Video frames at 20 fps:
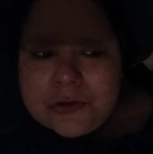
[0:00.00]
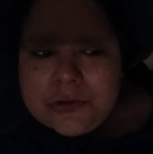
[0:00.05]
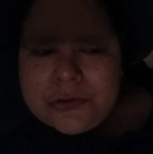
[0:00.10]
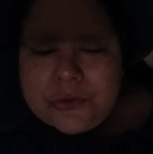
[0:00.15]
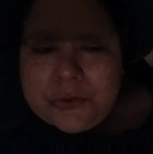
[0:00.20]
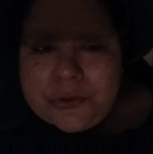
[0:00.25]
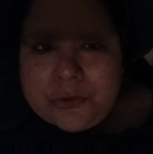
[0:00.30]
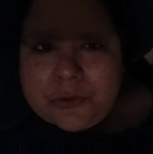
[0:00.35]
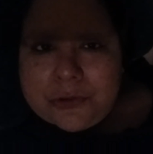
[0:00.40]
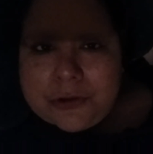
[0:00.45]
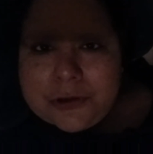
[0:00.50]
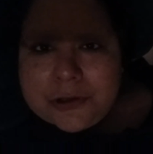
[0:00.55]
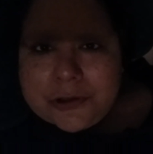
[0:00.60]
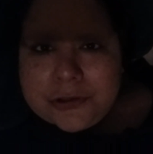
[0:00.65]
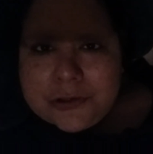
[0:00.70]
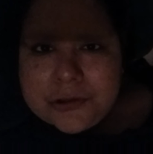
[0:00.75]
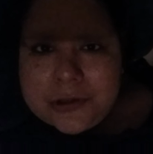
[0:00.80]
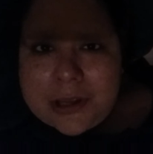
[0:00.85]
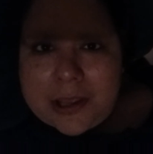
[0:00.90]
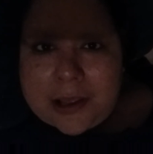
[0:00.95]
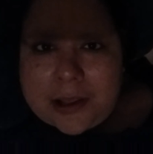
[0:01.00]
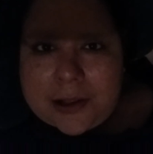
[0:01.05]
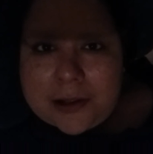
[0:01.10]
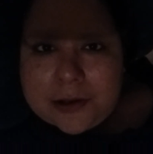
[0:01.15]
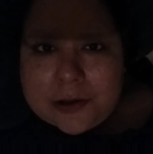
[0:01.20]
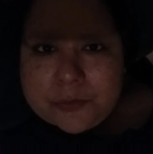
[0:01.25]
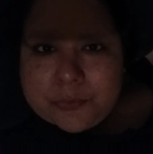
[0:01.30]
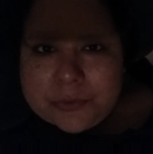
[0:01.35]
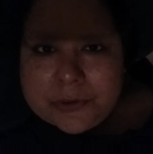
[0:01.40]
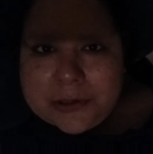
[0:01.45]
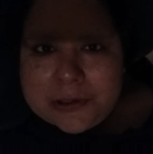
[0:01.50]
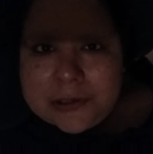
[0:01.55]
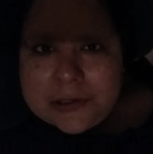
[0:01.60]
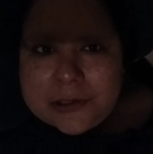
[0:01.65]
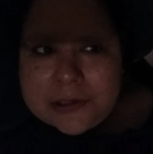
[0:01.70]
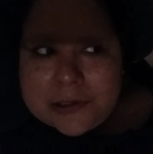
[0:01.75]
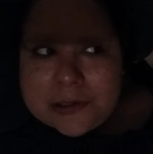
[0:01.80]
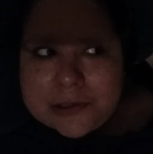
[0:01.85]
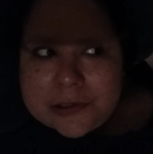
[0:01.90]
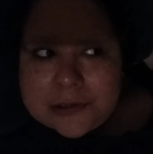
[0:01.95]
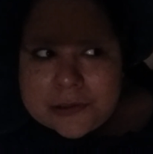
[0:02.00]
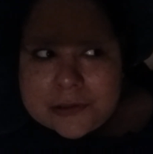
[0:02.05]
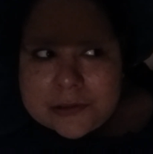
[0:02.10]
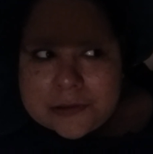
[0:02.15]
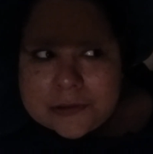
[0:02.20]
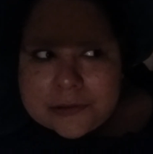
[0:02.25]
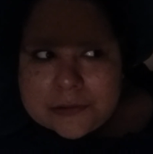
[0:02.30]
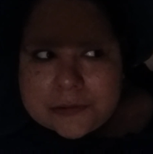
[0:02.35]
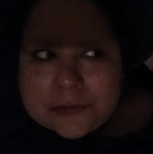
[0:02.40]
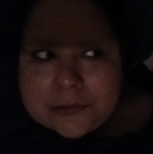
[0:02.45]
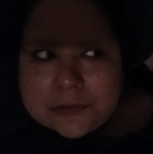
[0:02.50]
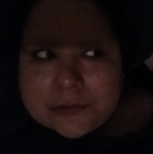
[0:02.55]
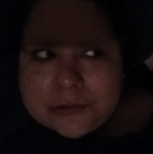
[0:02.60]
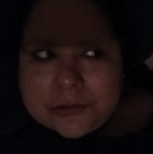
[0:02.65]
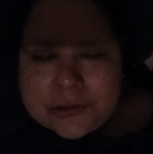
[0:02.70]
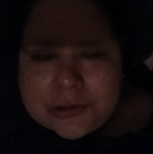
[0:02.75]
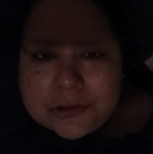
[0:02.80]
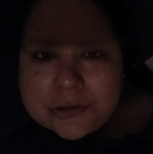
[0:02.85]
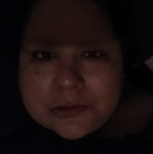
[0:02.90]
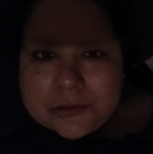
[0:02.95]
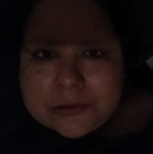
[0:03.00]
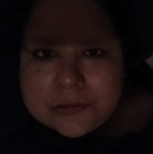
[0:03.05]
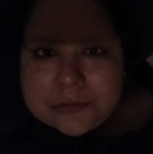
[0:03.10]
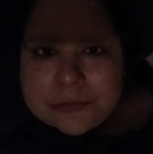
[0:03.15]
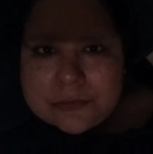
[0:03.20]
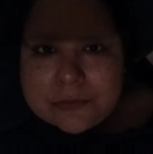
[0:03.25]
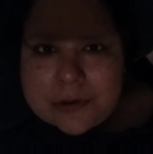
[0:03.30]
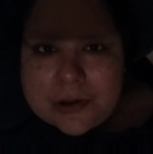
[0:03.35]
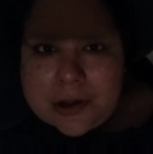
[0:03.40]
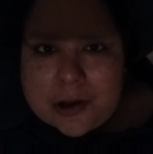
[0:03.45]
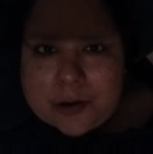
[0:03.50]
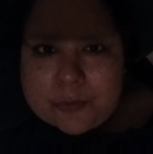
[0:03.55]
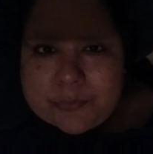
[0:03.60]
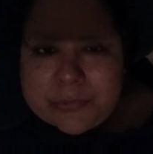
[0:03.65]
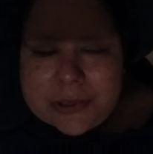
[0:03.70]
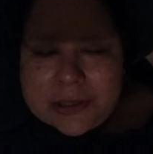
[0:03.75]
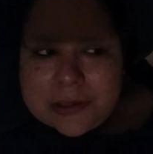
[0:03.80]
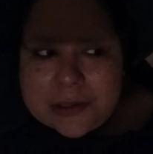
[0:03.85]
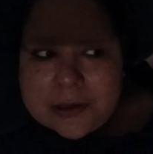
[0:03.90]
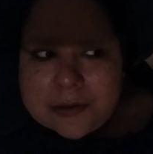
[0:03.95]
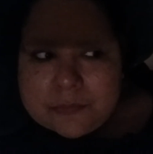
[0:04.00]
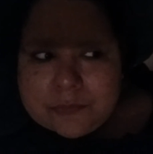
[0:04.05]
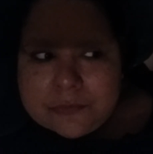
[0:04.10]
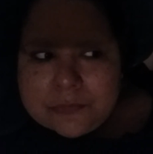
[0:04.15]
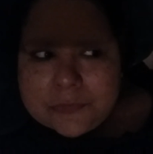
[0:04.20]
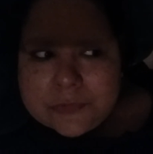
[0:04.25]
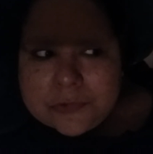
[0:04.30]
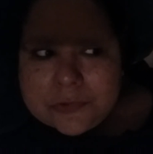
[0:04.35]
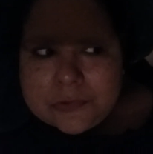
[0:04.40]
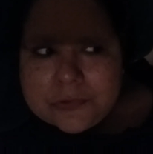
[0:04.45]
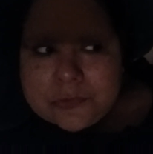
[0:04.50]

So in order to help, she's helping them